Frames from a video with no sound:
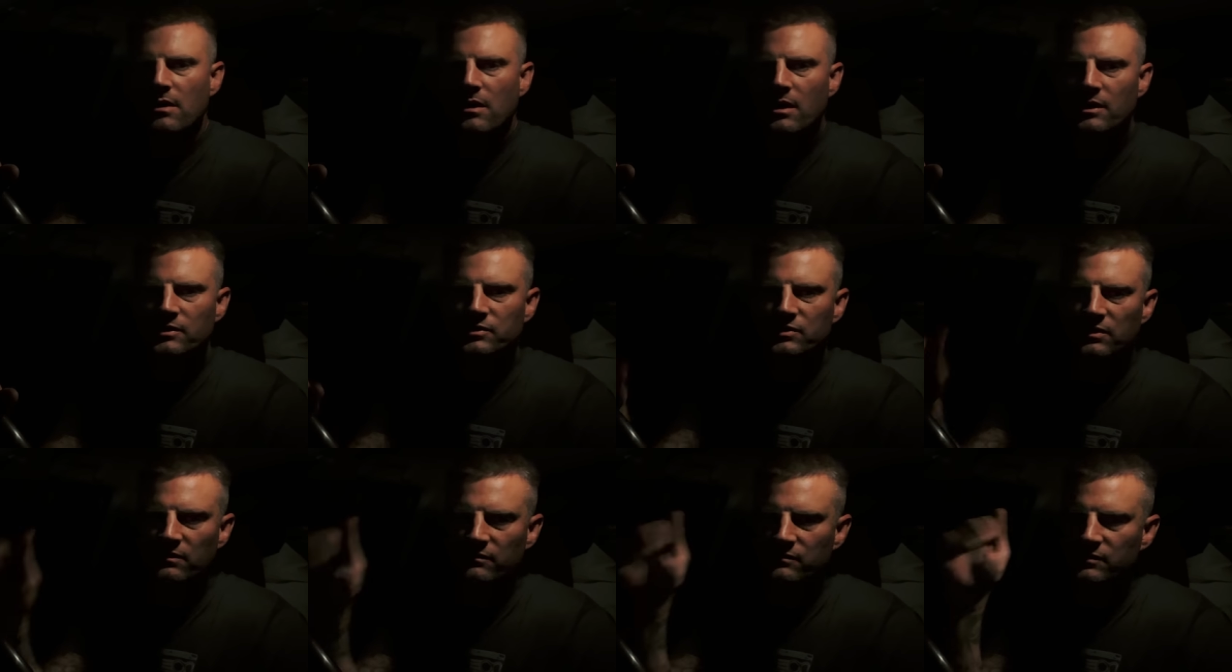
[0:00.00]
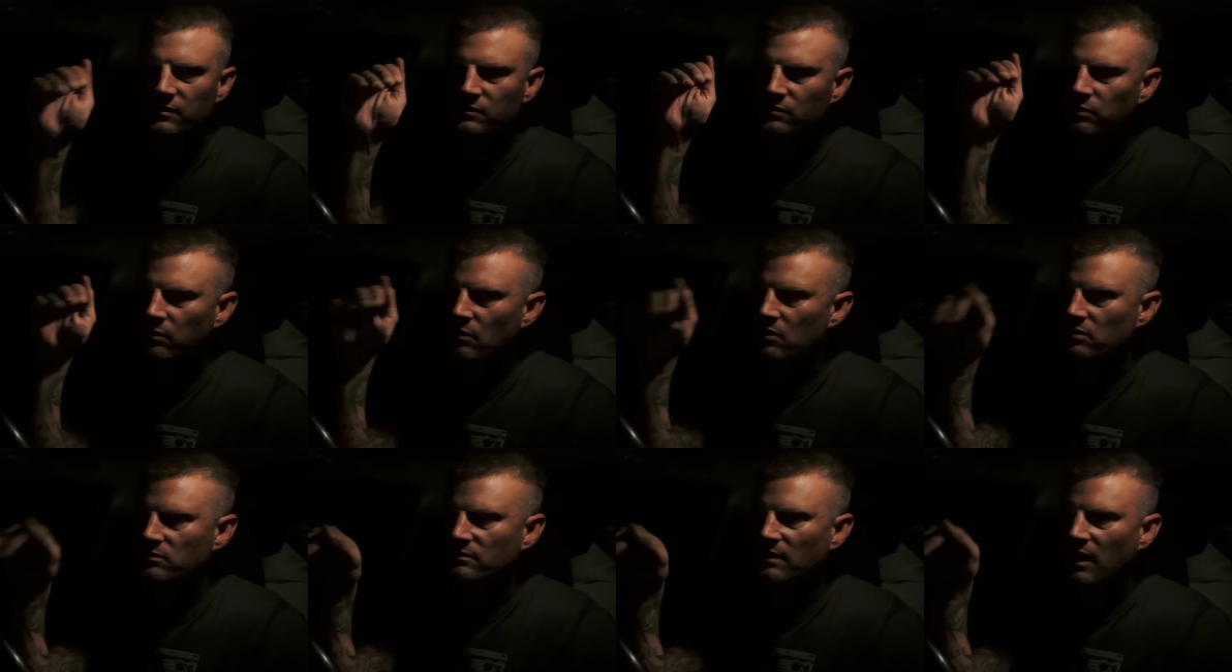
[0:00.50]
I should have just
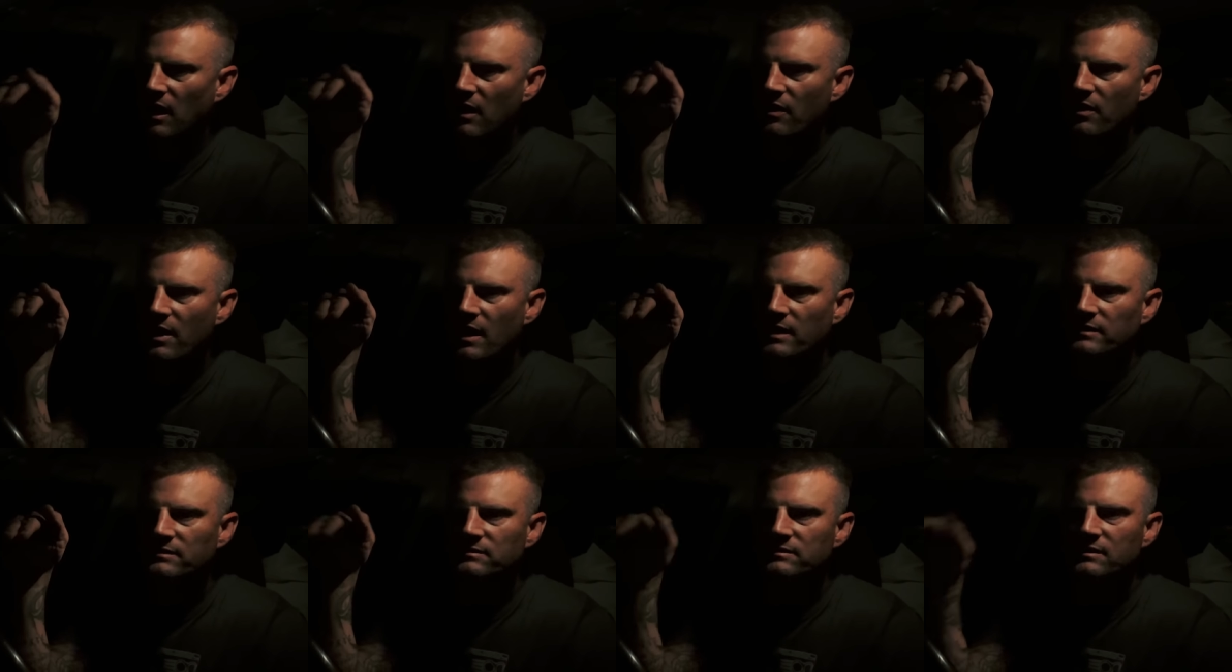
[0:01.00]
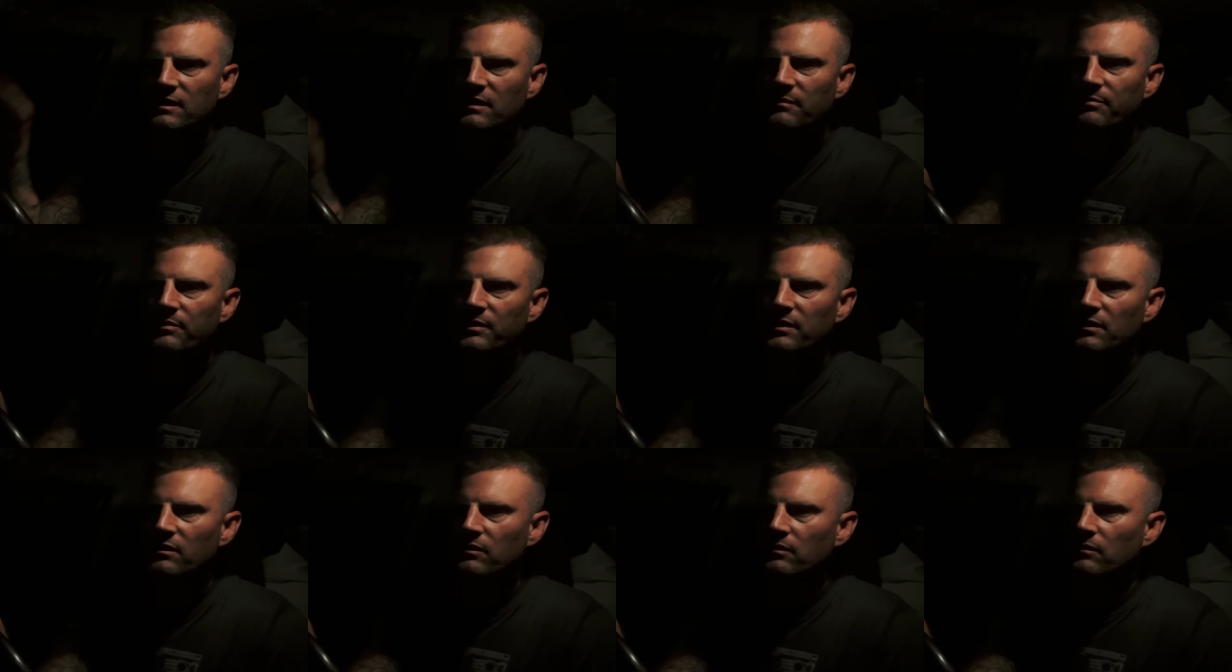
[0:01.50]
walked down that steep
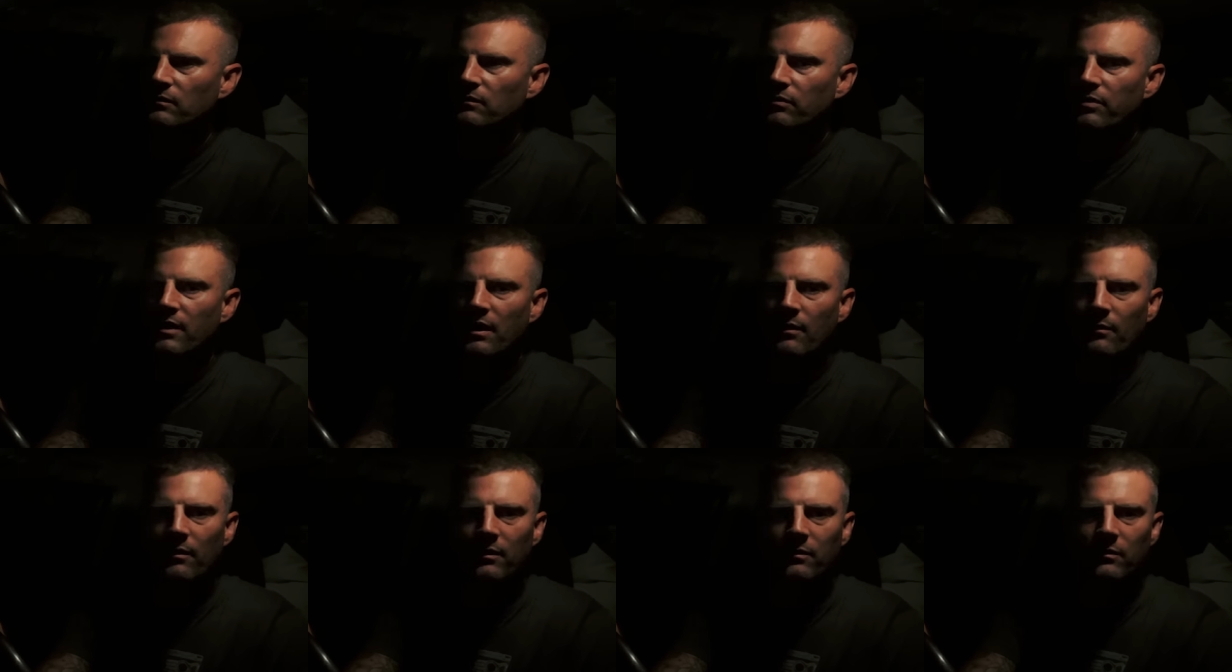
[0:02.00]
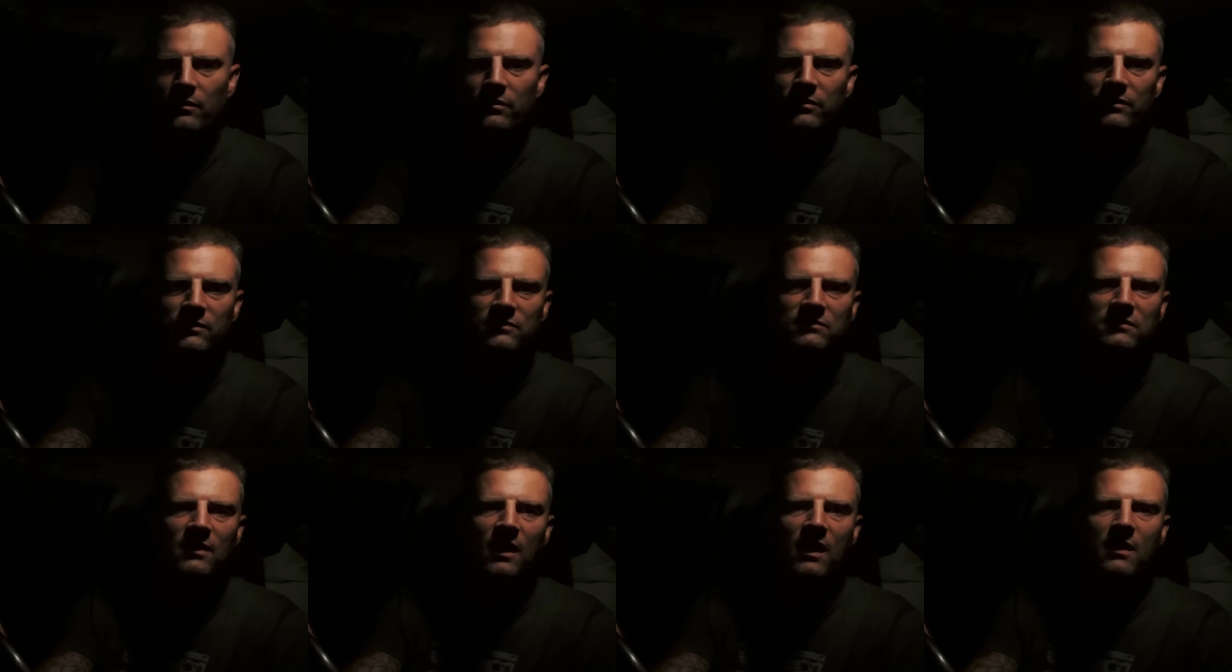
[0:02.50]
hill, that one with
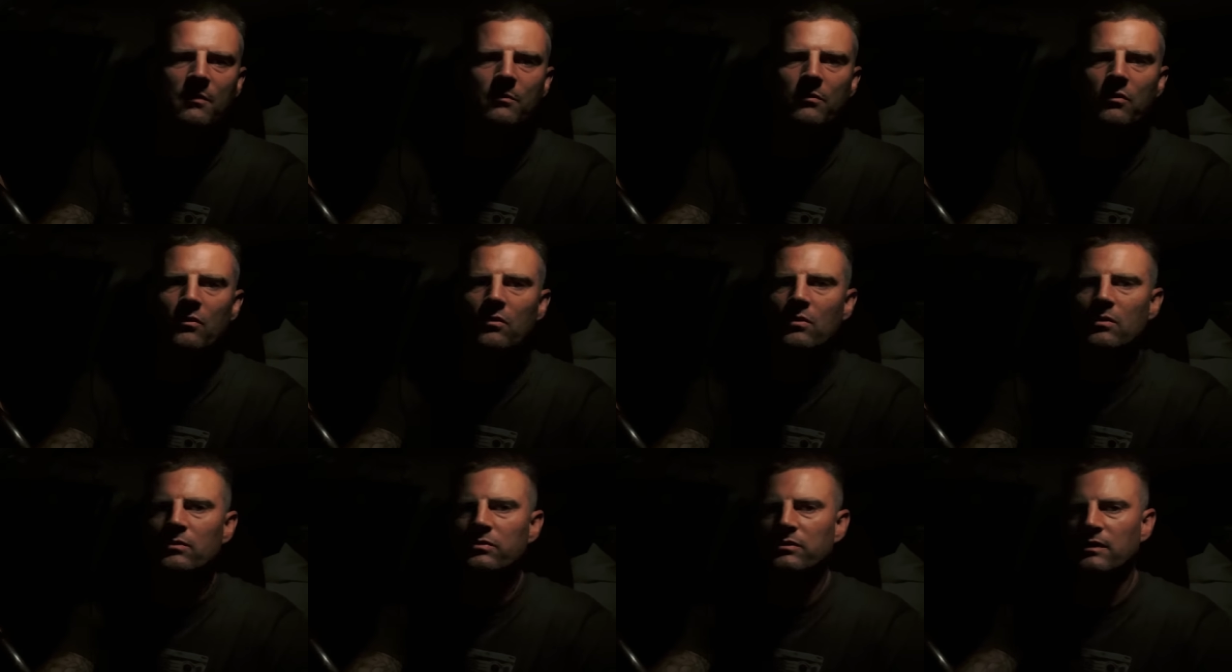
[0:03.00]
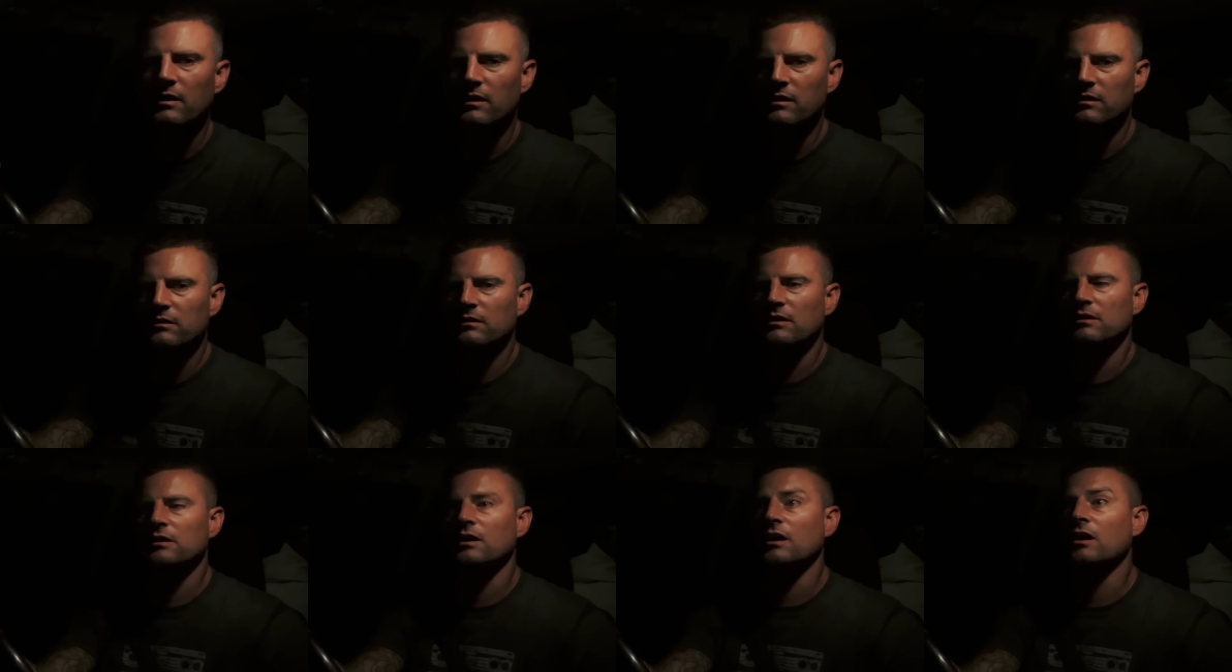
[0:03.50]
the signboard that
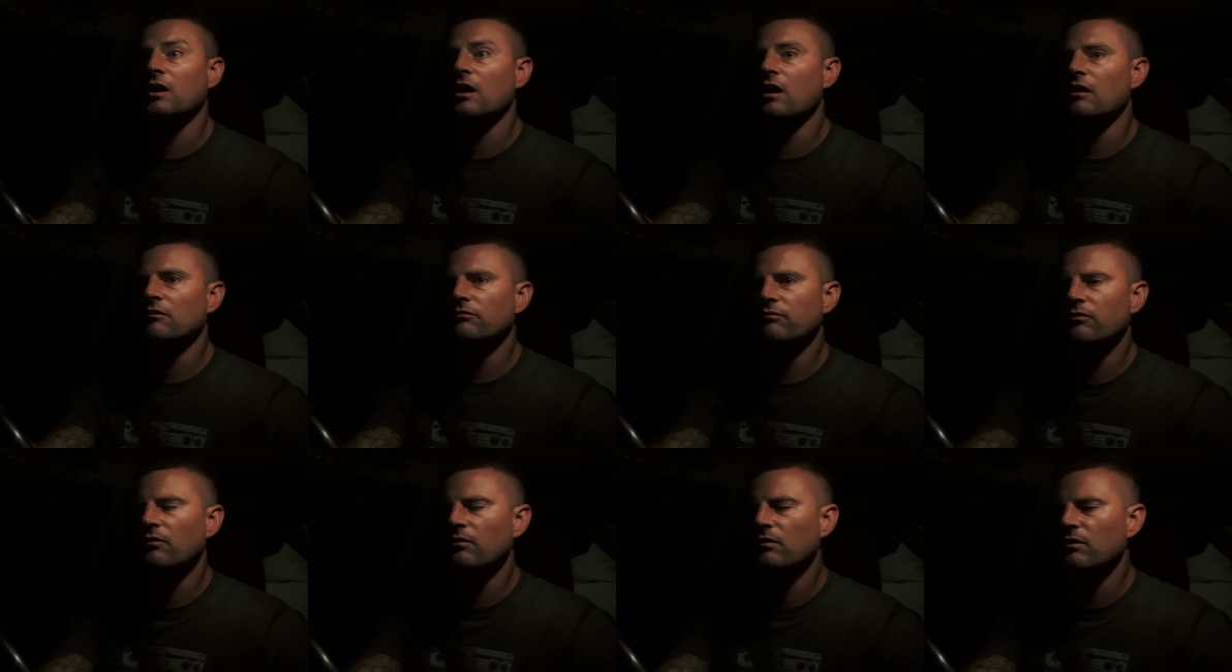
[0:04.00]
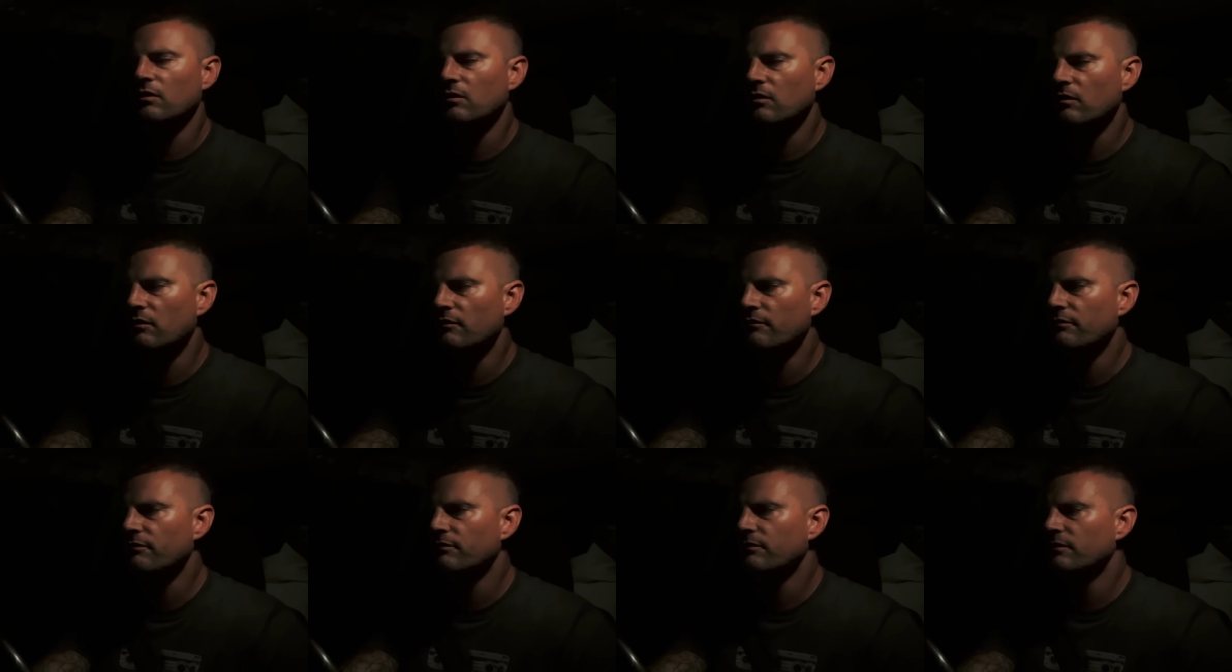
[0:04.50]
looked like a car falling
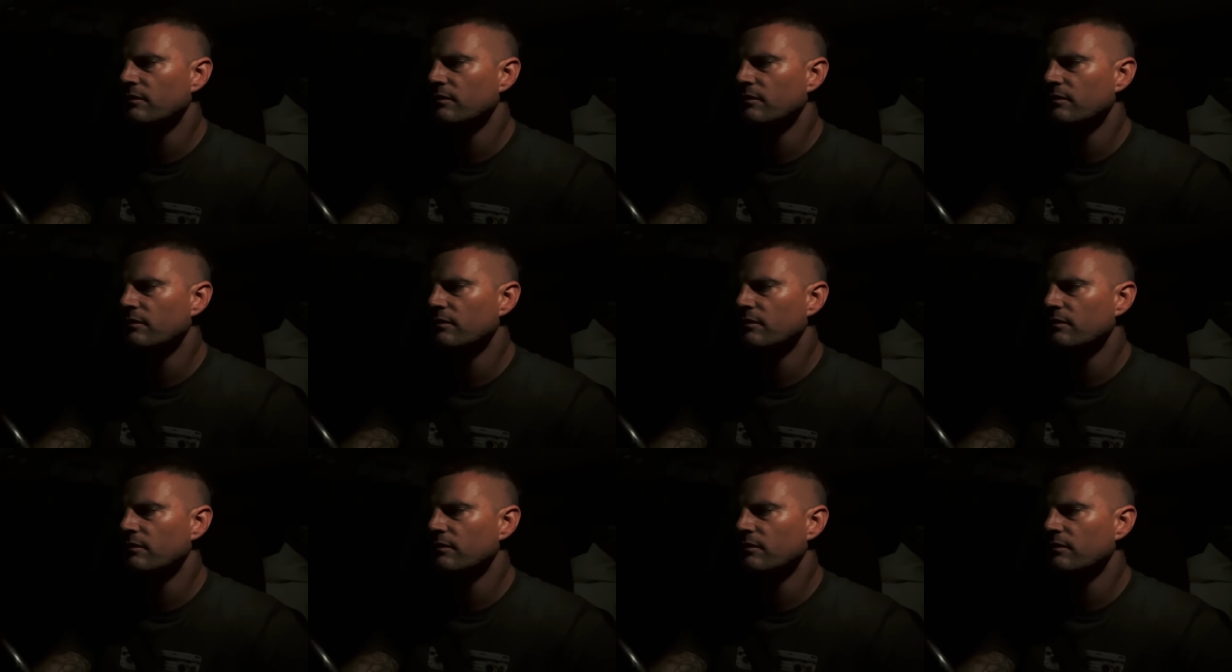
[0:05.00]
off.